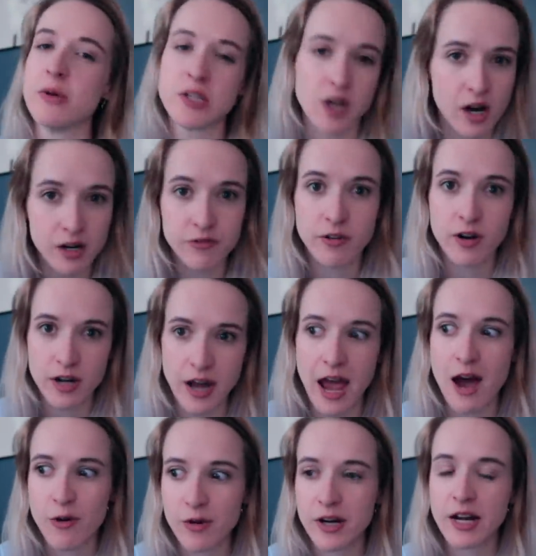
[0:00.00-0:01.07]
We talked for an
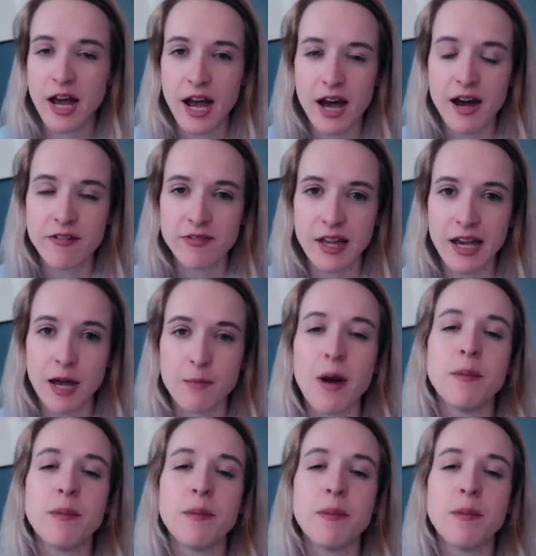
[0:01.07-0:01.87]
hour and a half. Like I'm,